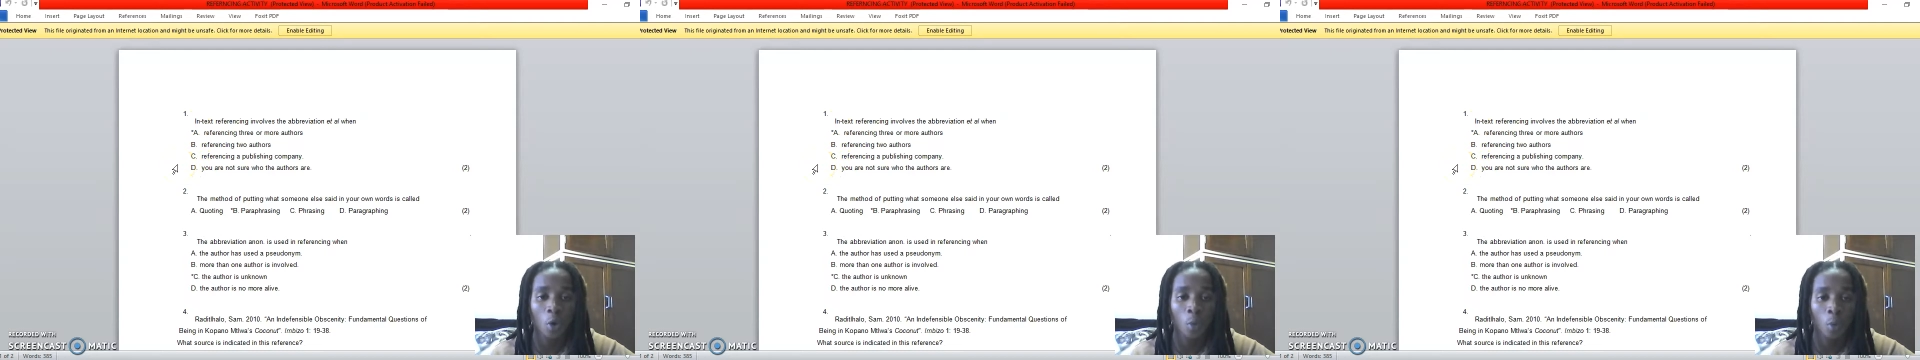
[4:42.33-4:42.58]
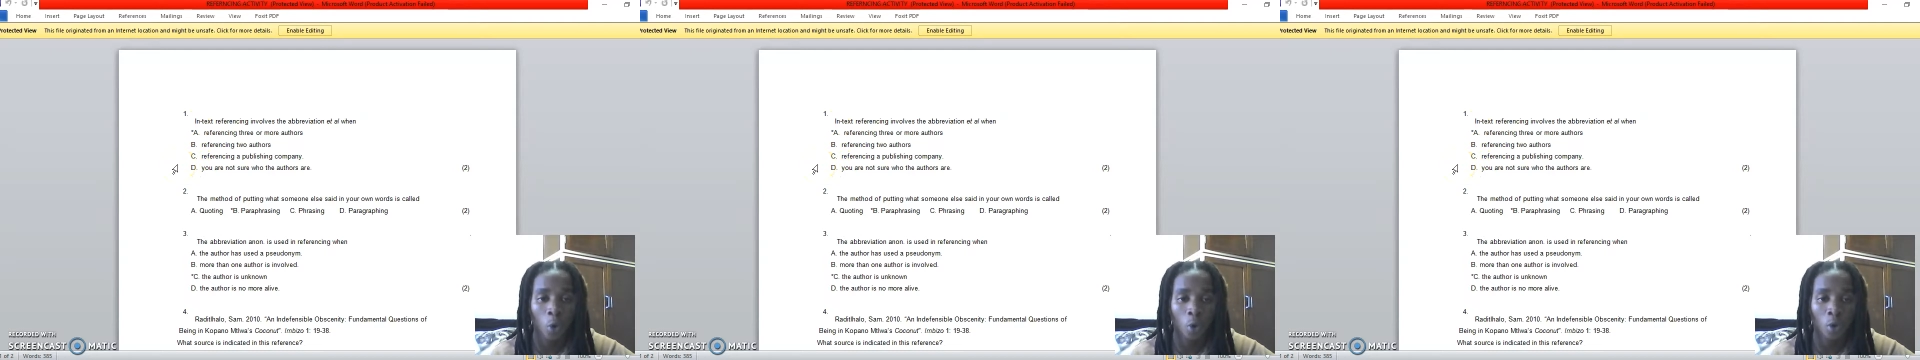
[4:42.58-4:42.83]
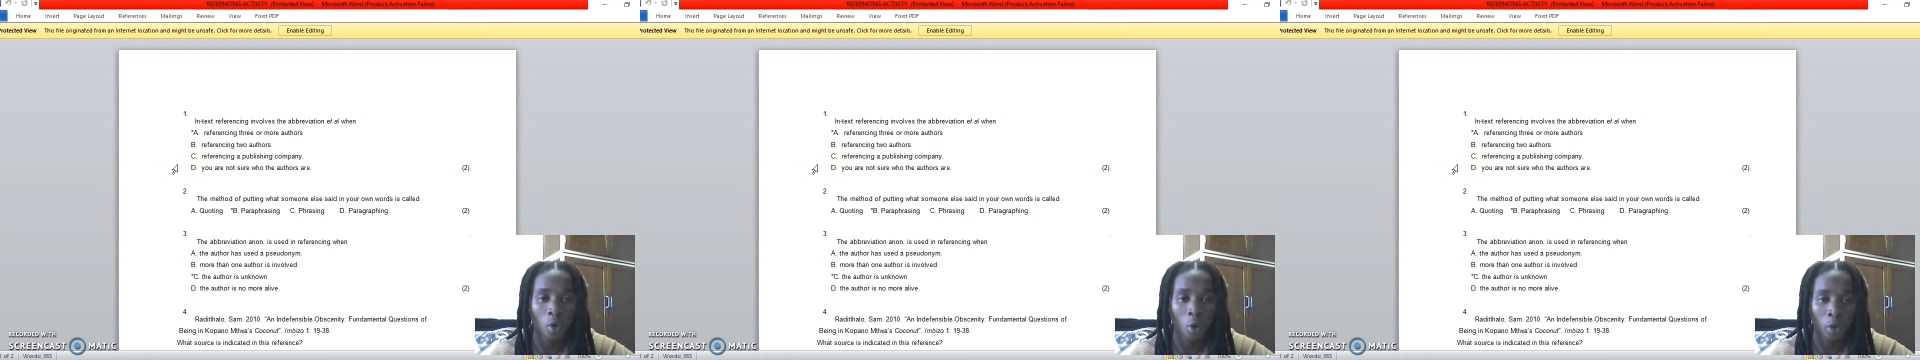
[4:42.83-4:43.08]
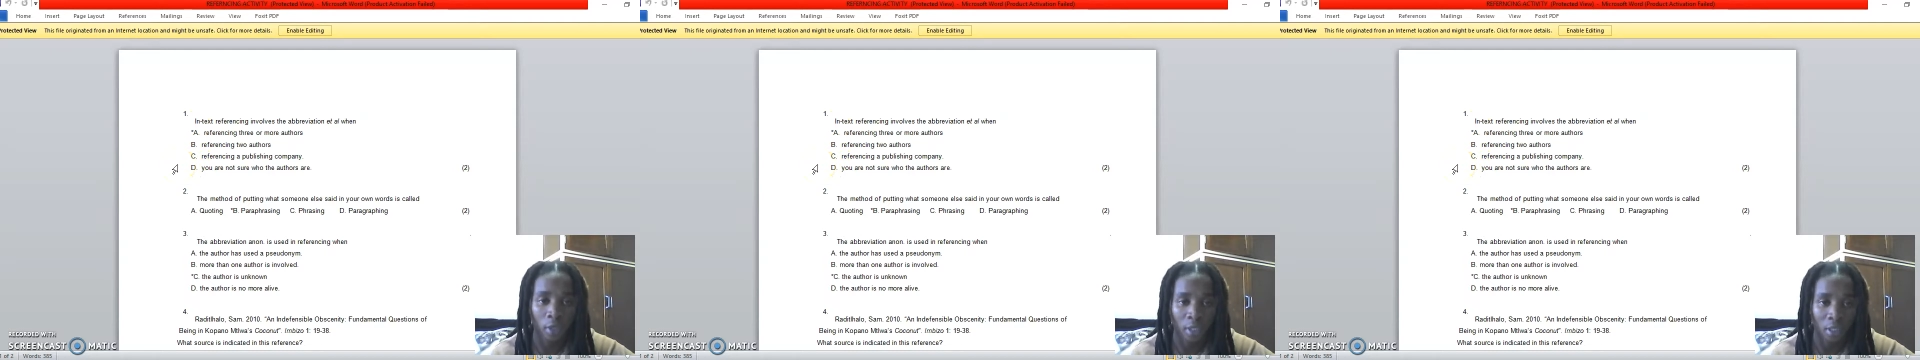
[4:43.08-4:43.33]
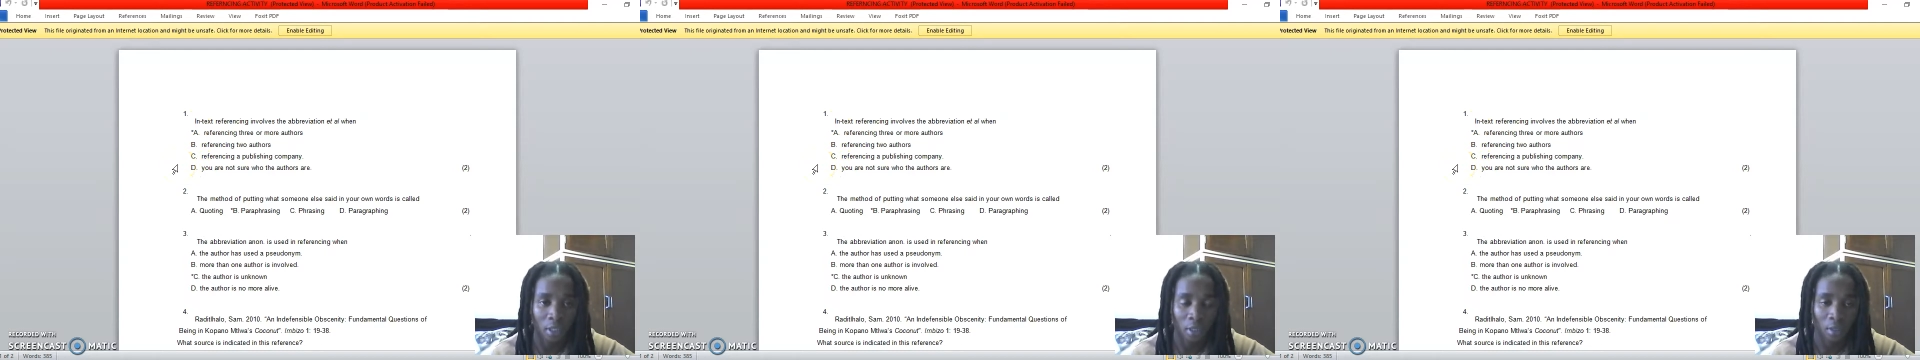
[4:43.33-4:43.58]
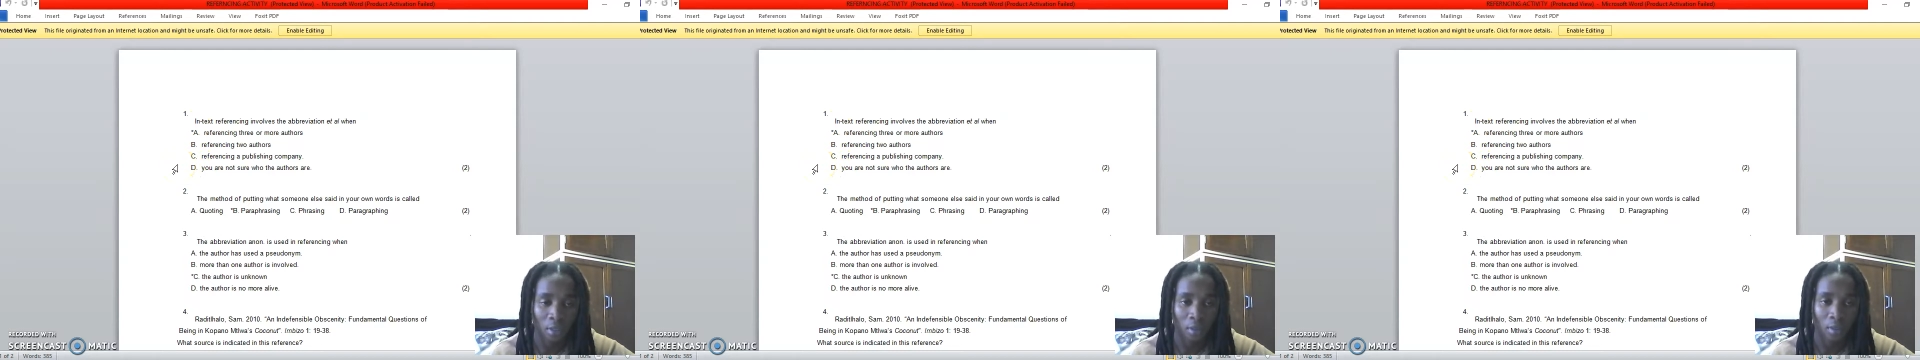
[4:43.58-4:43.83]
or more
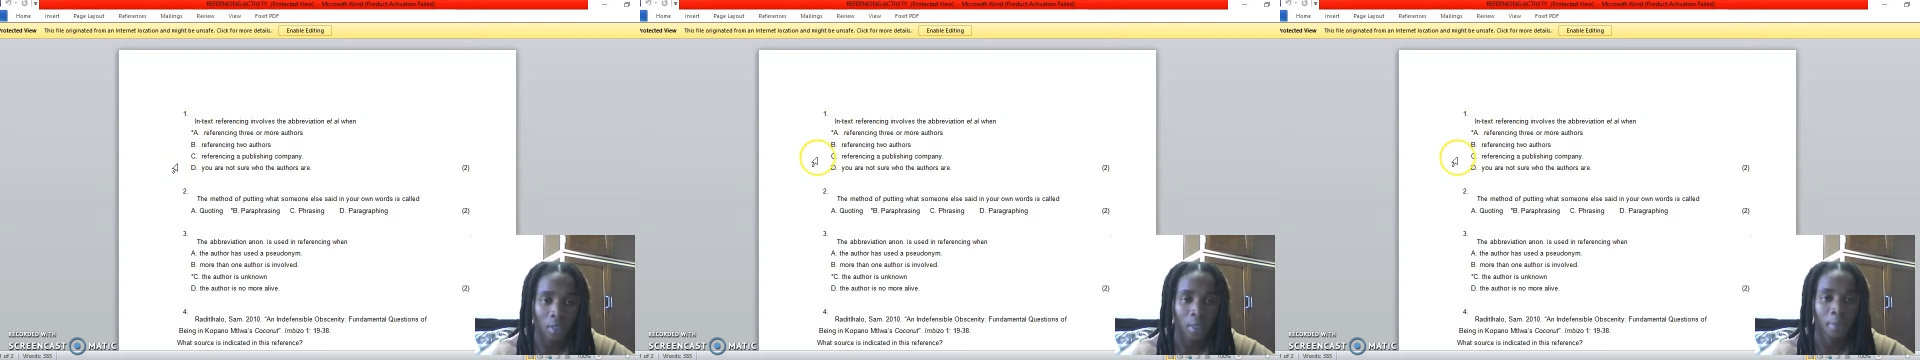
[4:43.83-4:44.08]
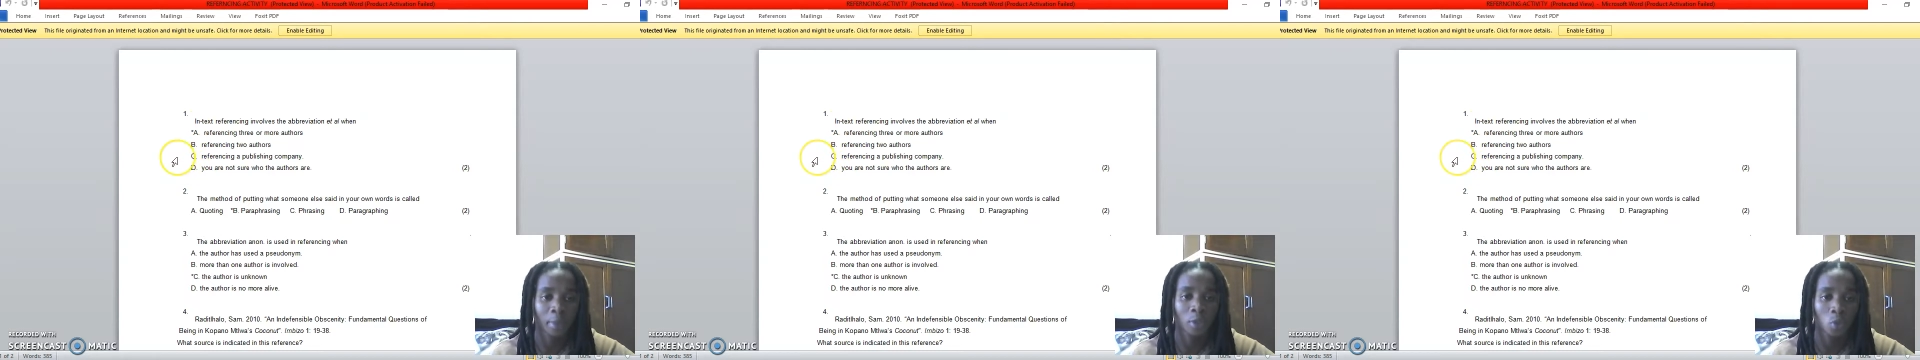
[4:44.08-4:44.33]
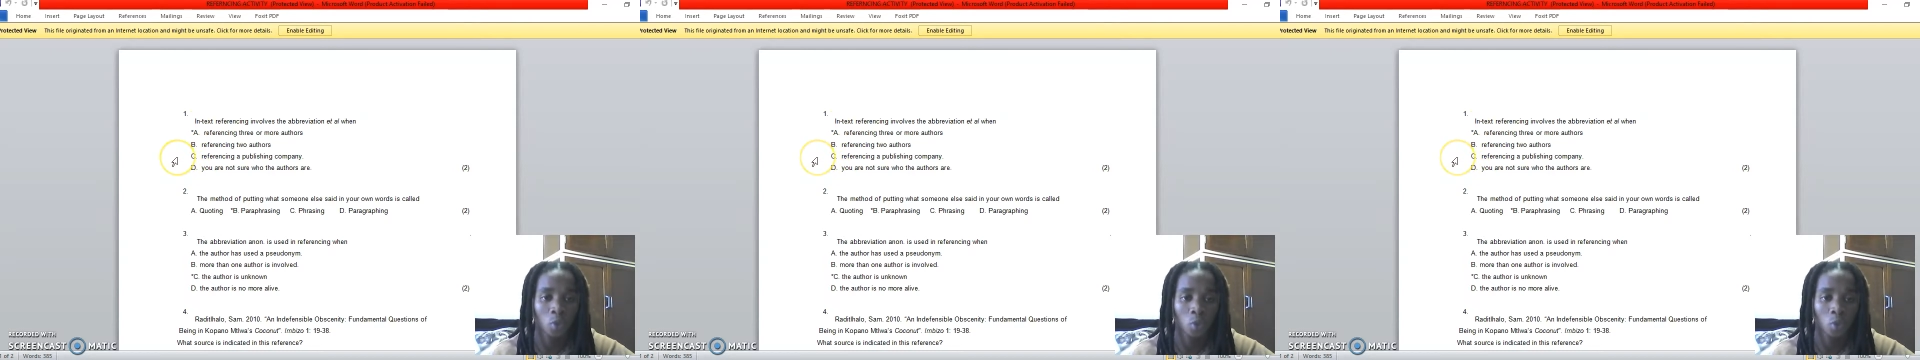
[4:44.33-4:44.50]
authors. Number